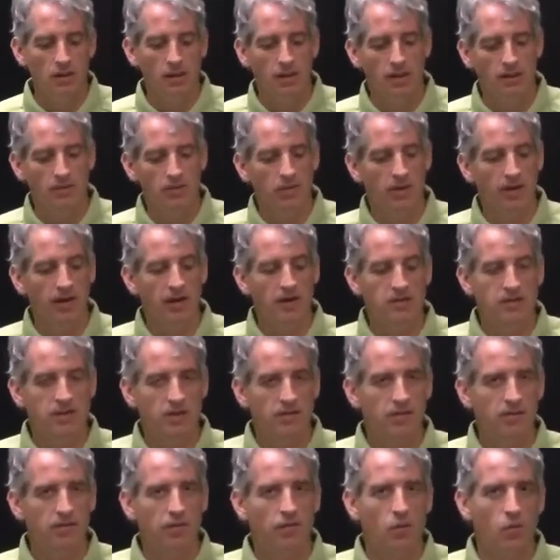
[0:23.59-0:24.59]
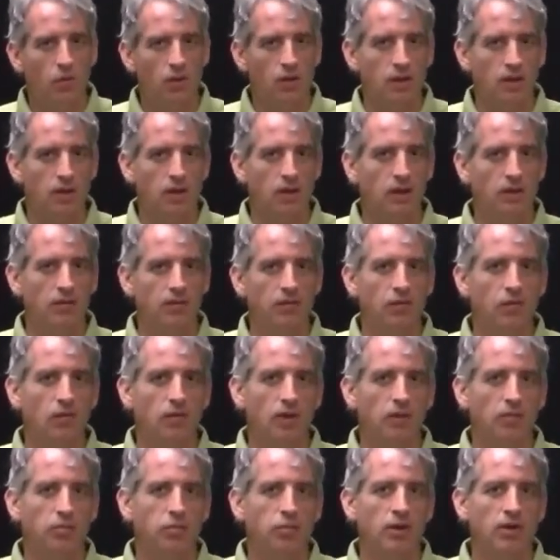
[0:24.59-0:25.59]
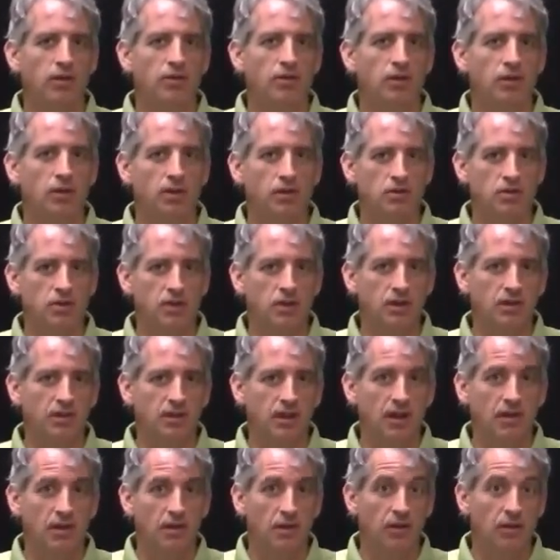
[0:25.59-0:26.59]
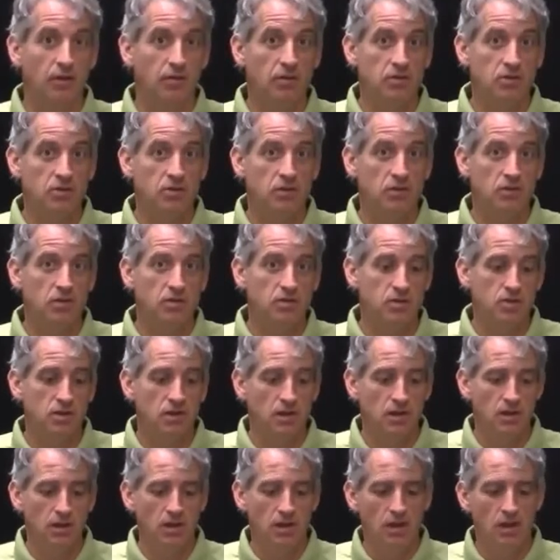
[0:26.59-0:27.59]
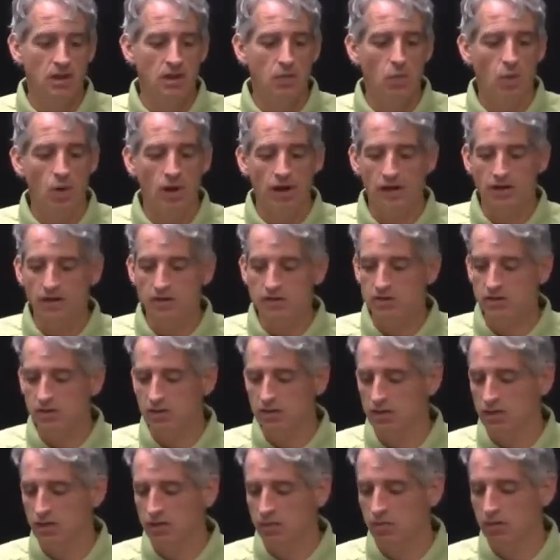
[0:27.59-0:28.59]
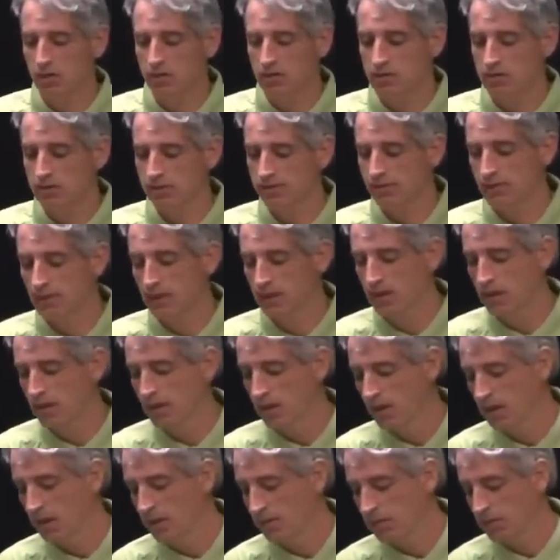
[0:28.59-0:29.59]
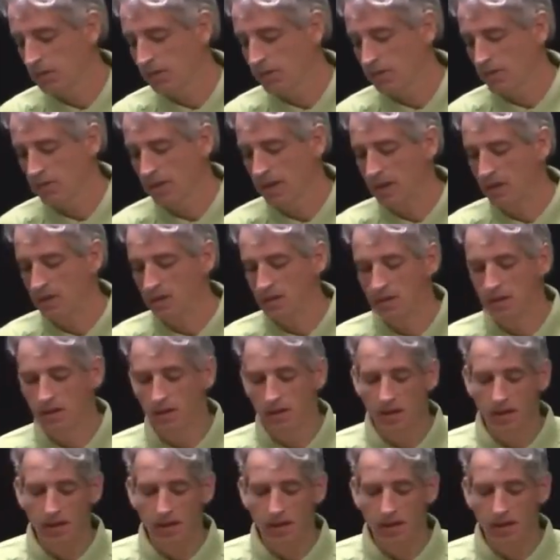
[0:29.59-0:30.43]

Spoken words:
your A740 infrared printer, so you can download the results wirelessly to the printer and print them out.